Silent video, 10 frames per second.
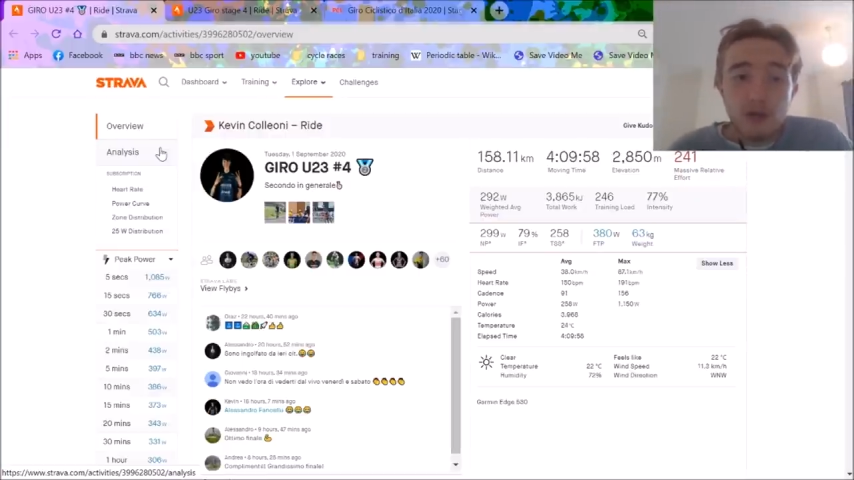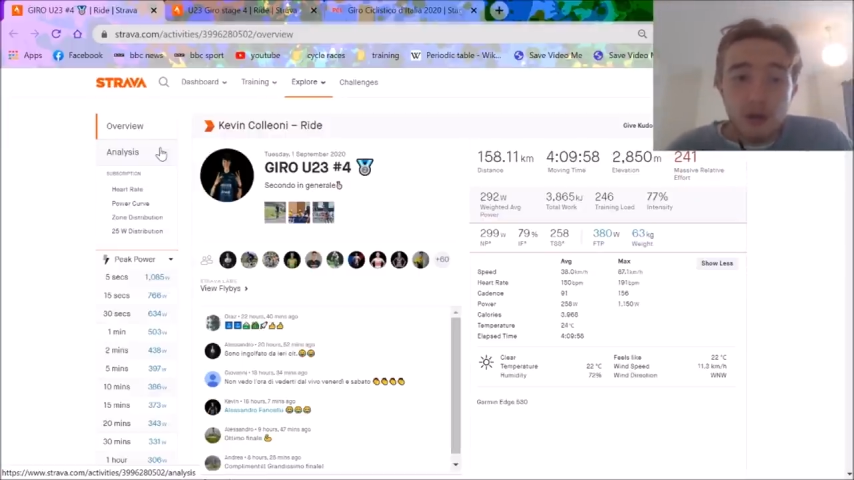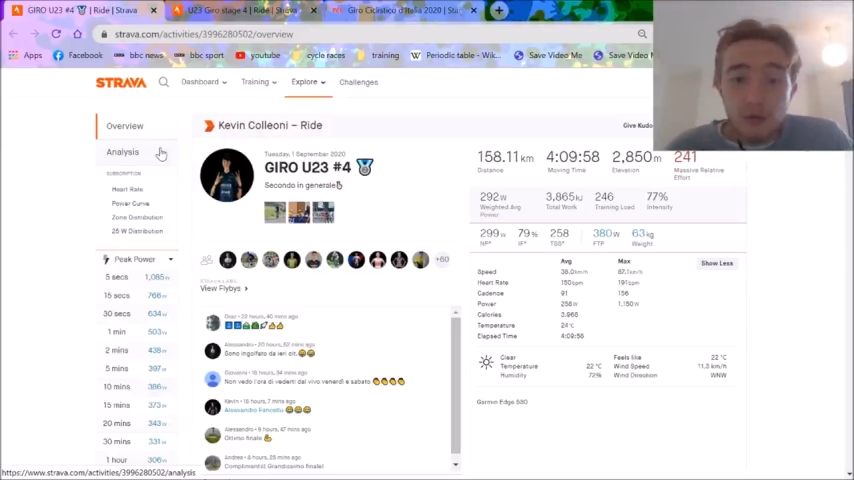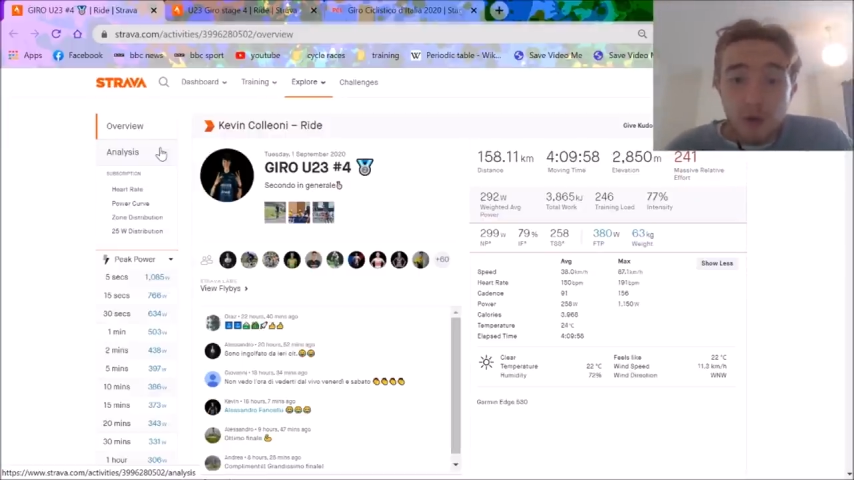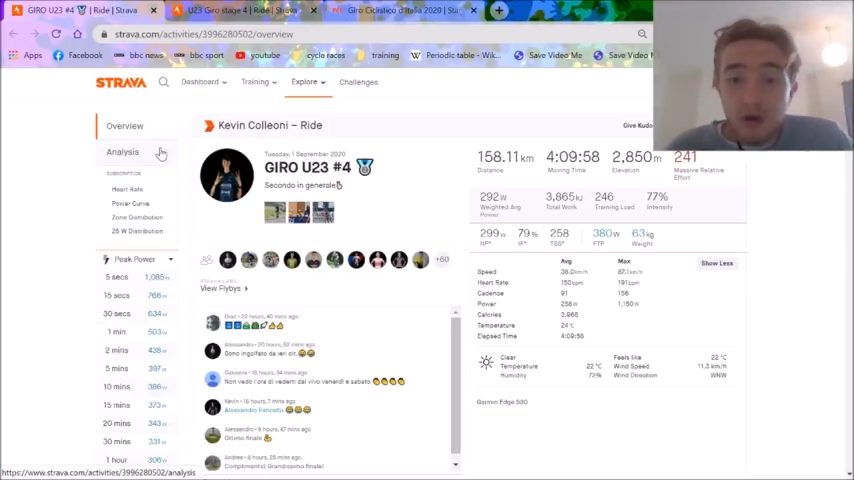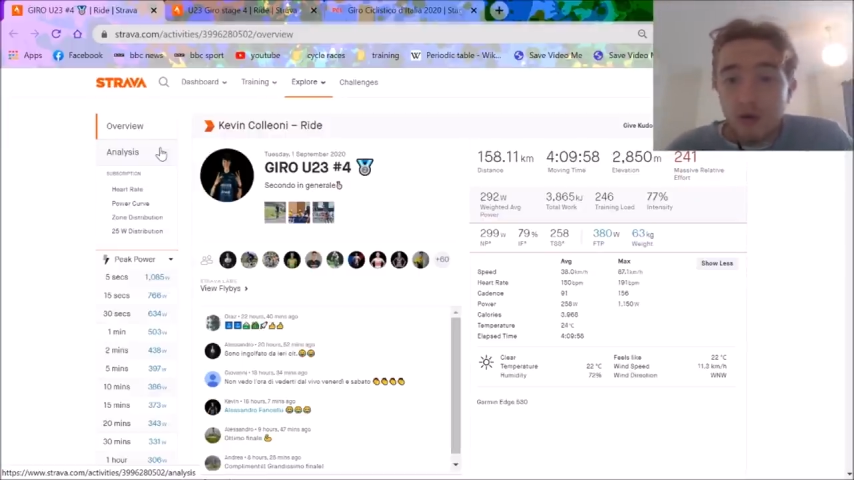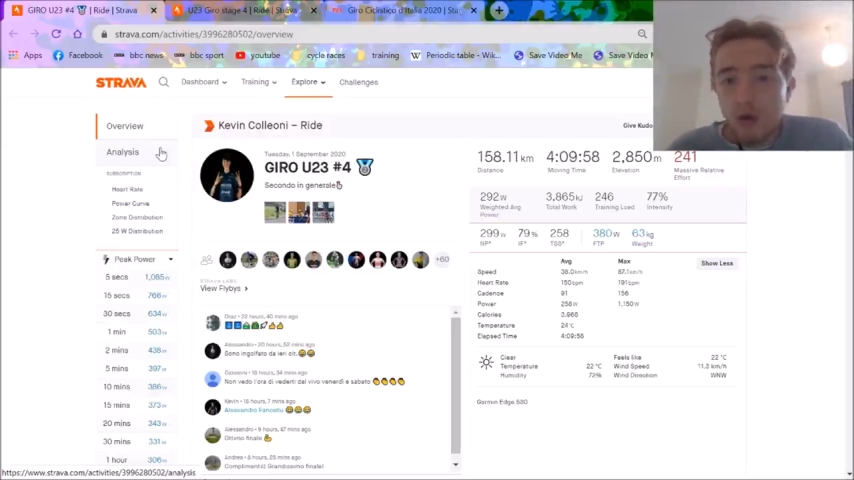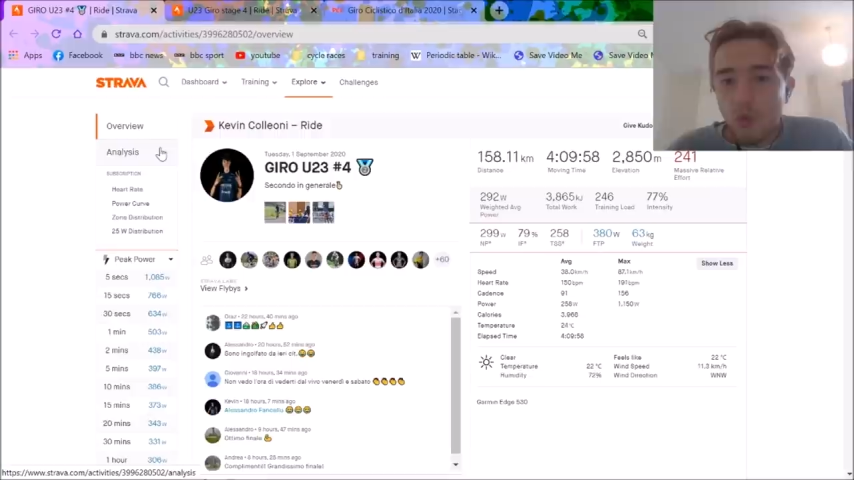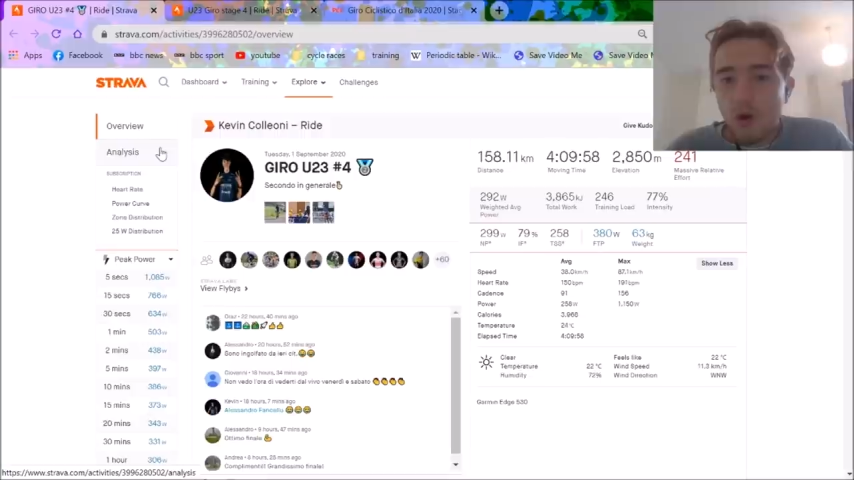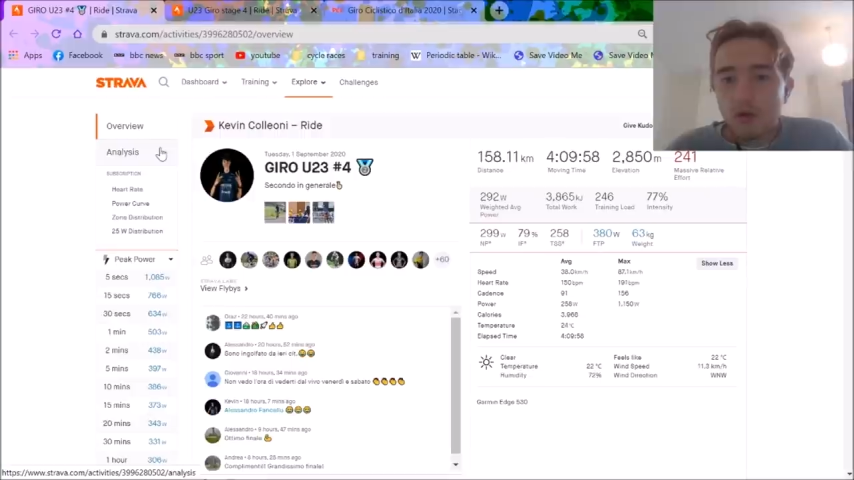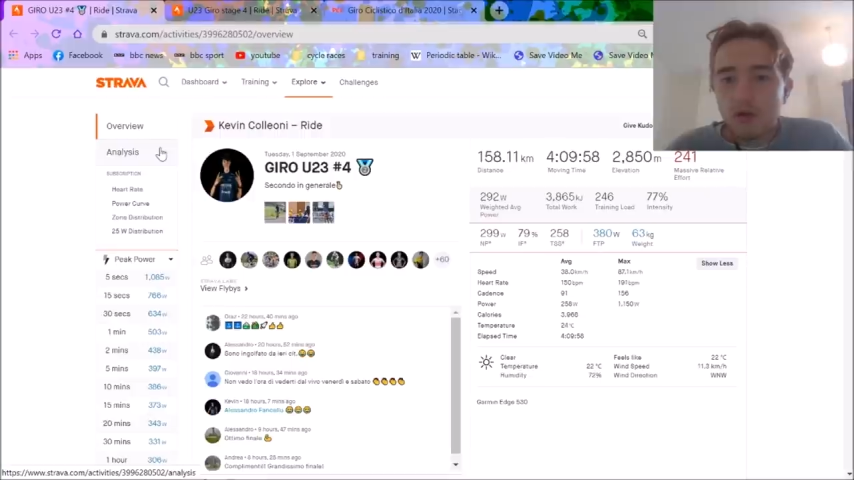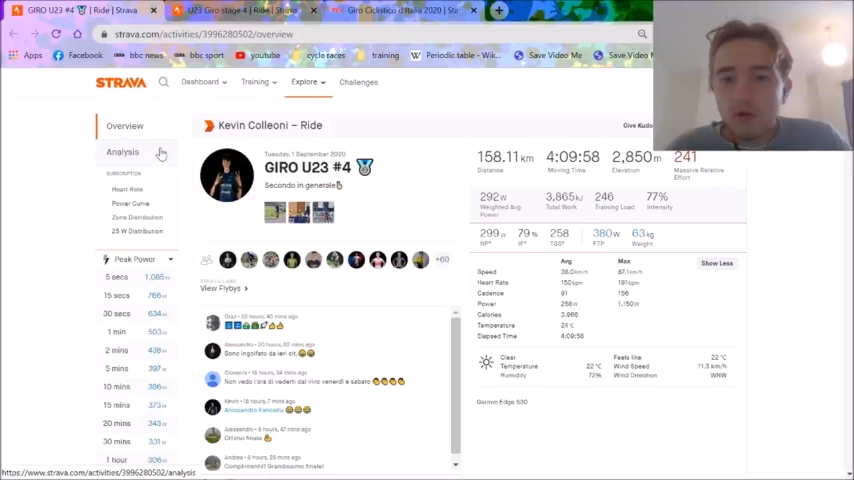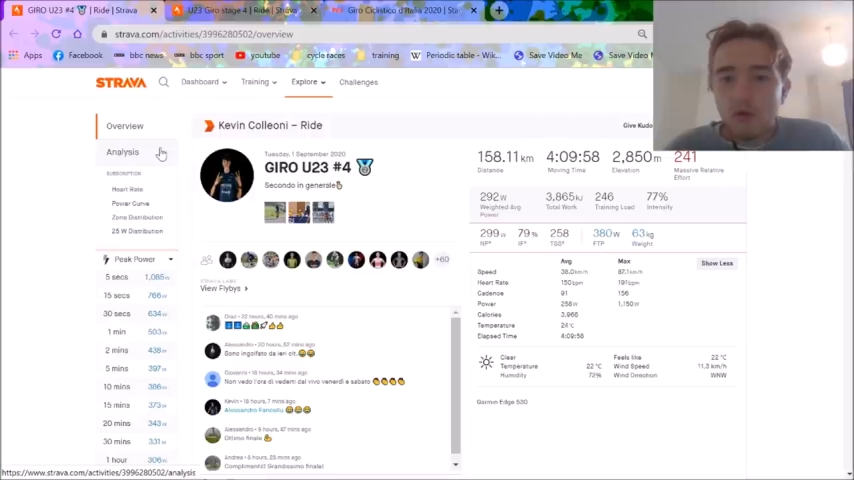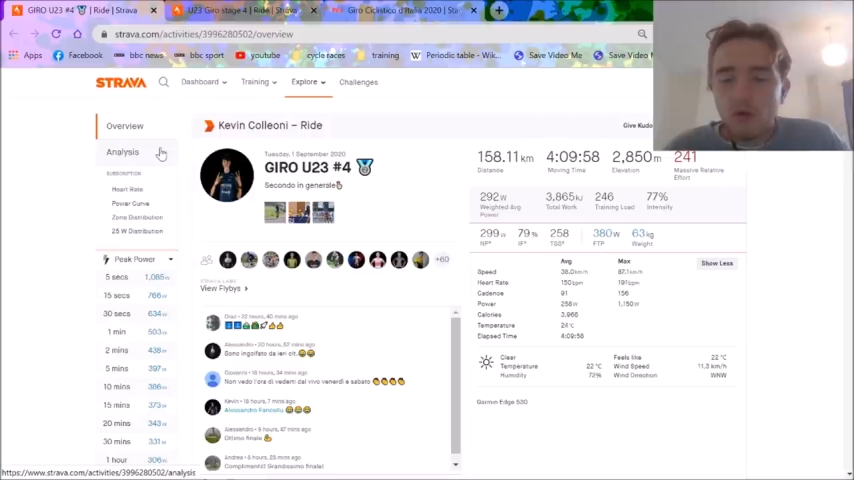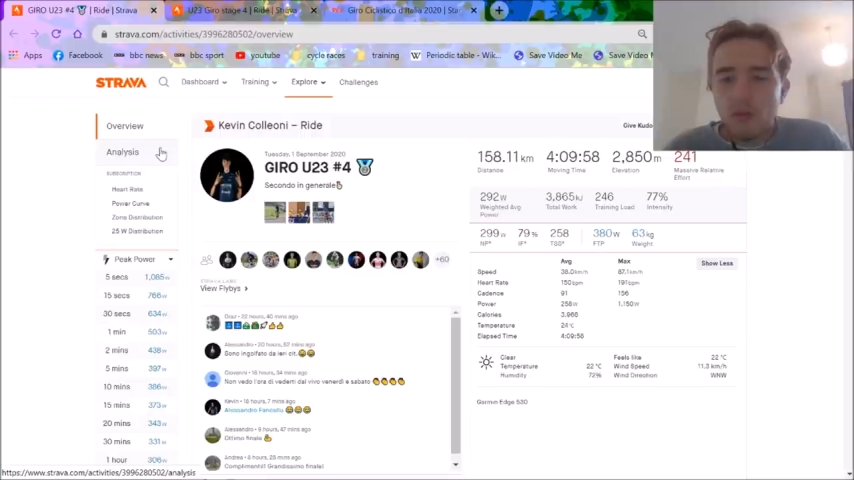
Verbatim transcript: you know, will go World Tour